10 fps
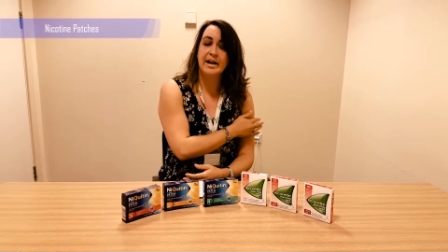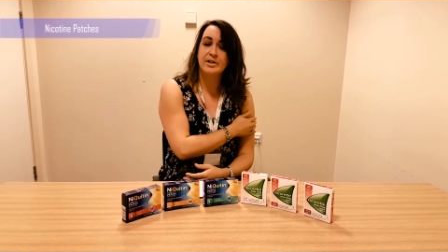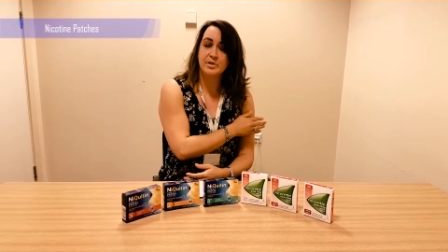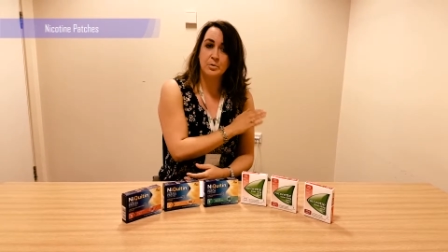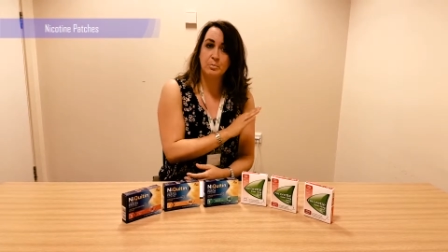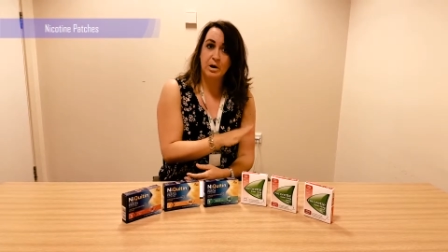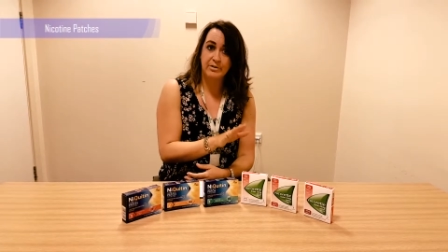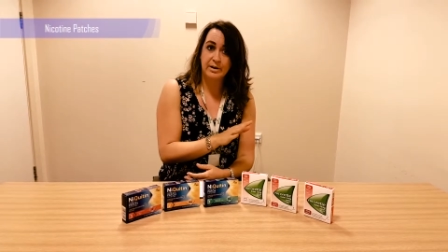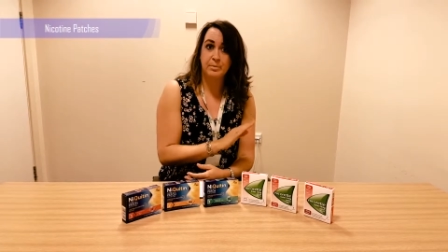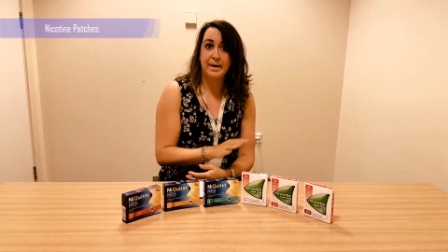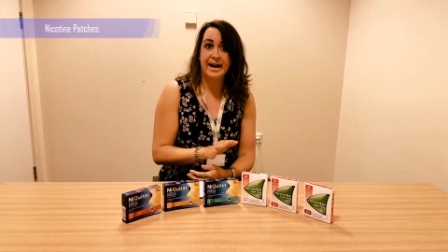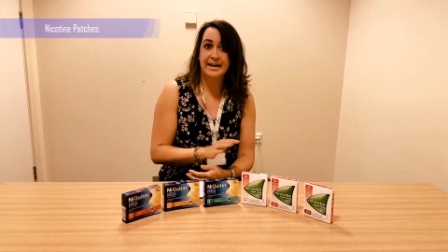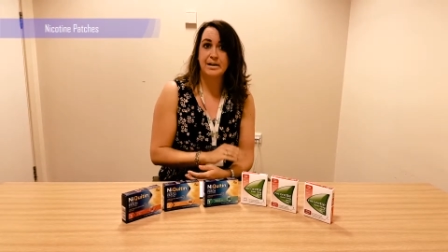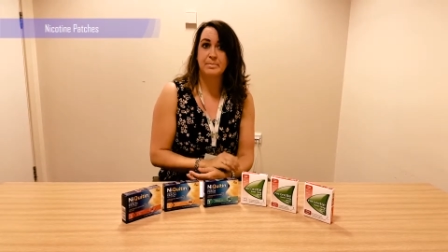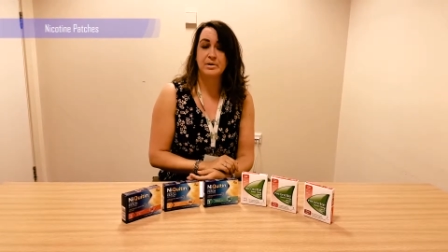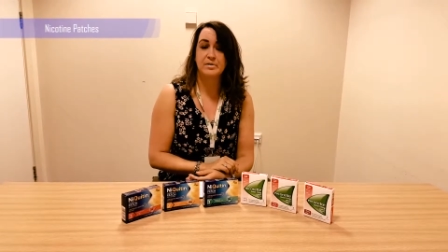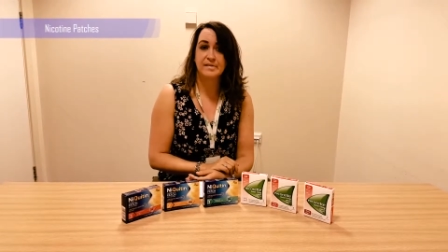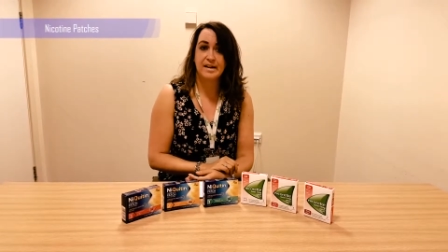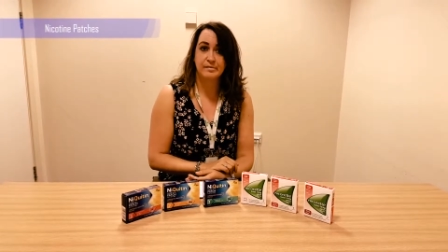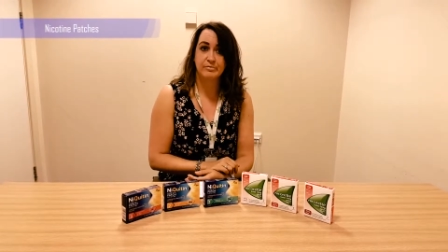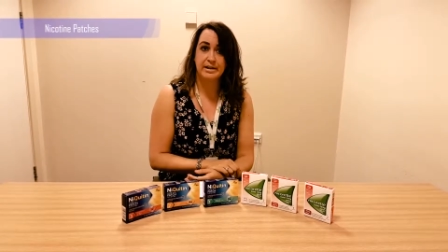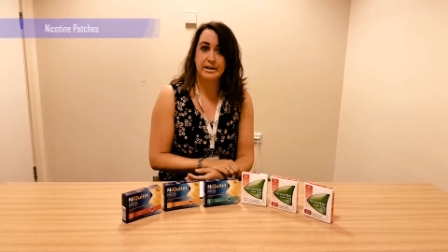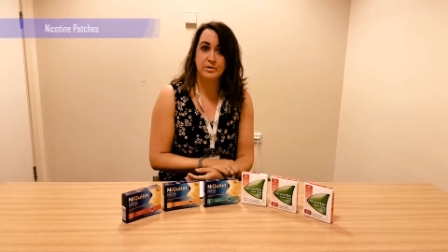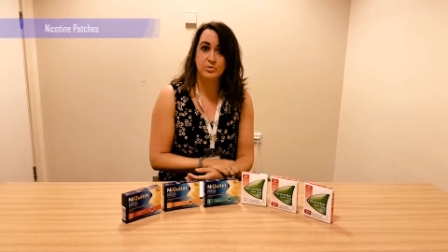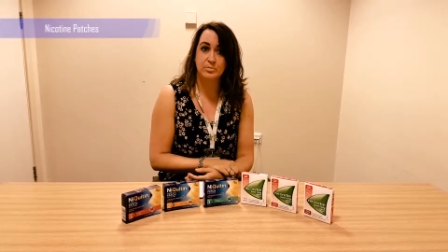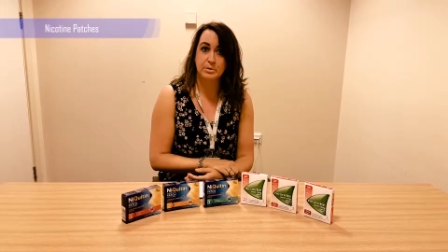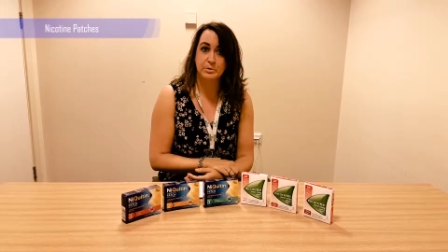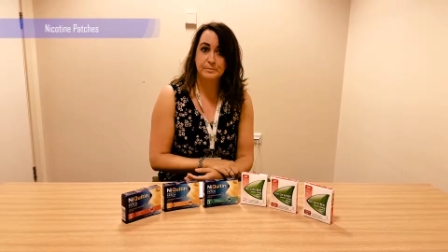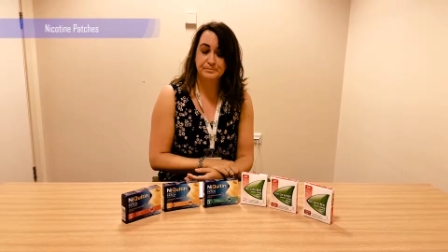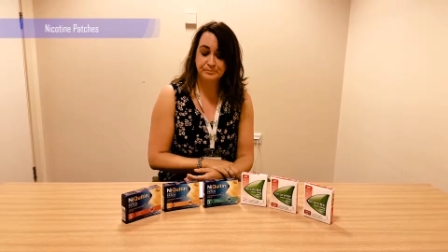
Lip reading: don't worry or panic, because that's really normal.